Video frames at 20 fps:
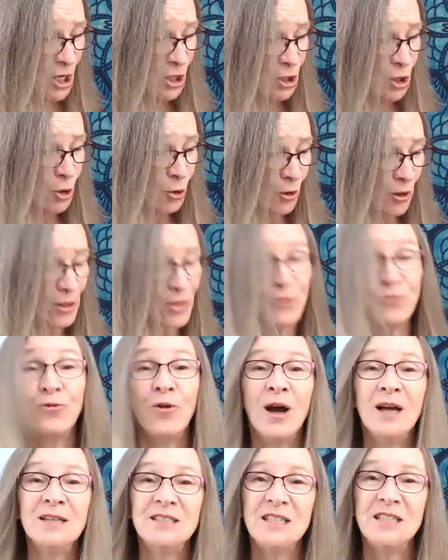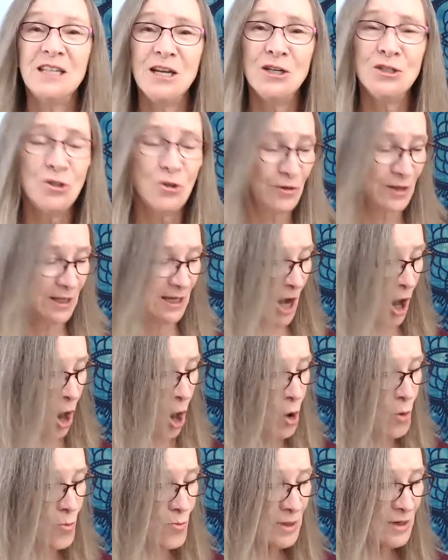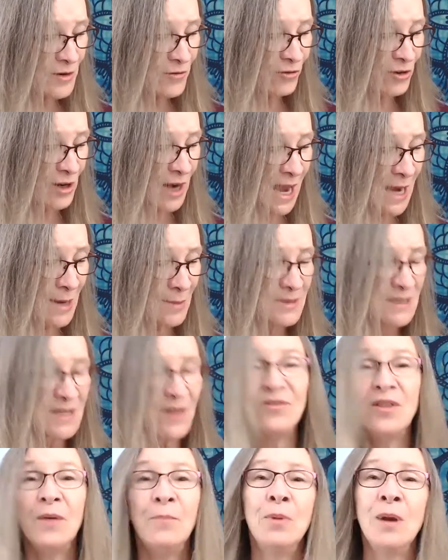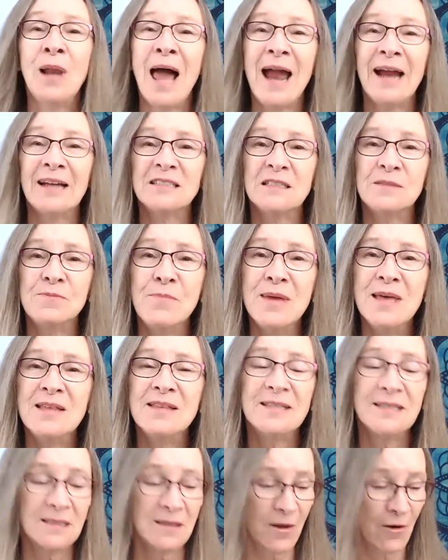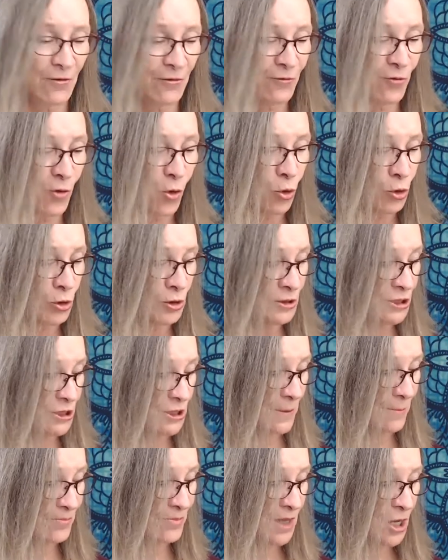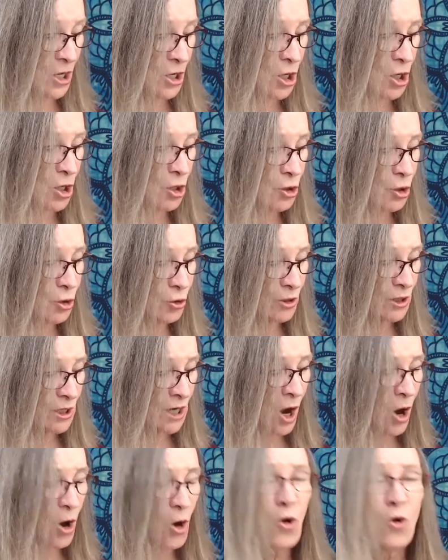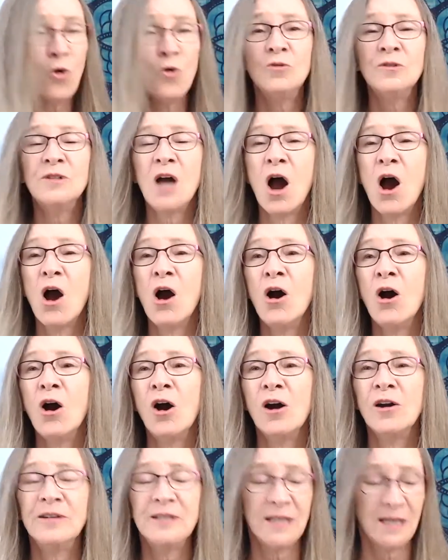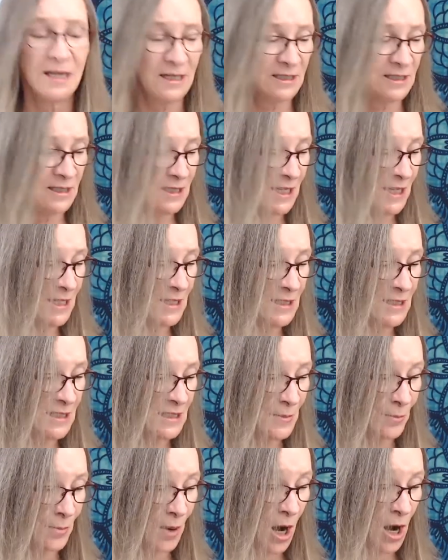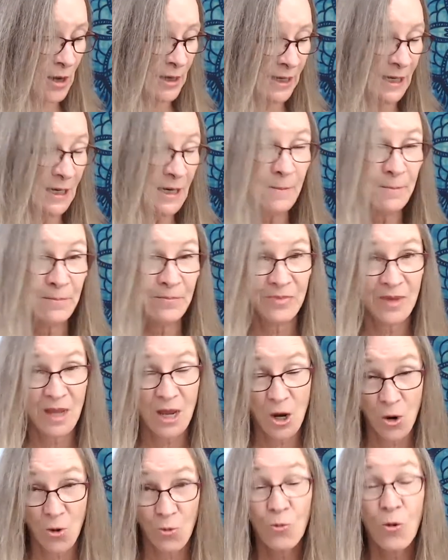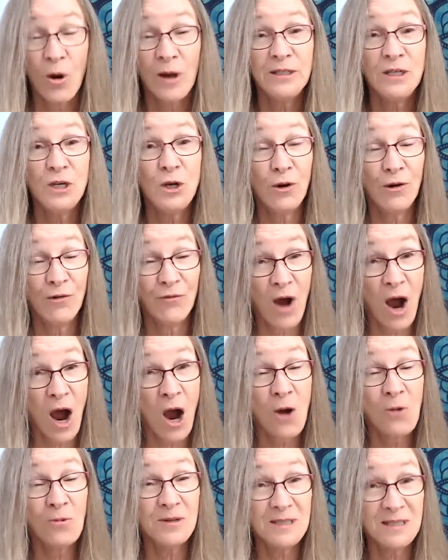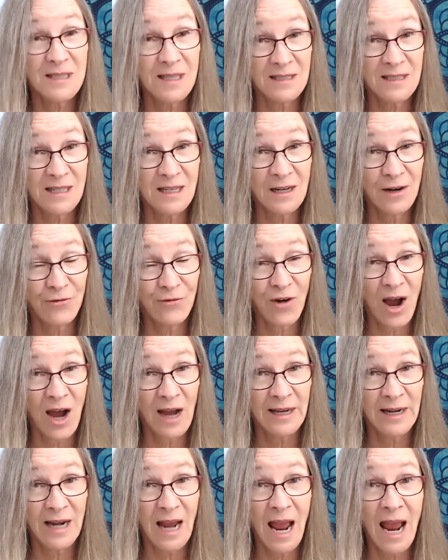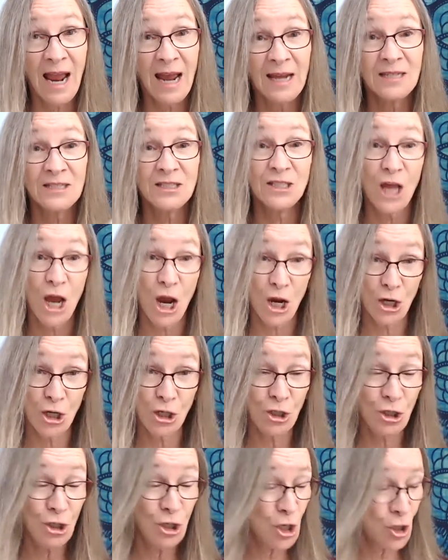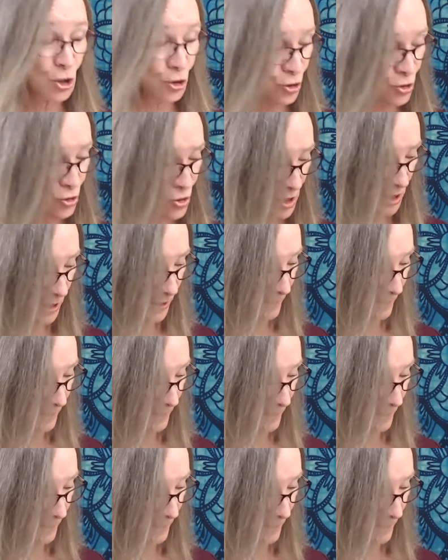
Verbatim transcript: You are thrust into the open flames of the blacksmith's forge. Your cold, hard, dense body what you have always identified as you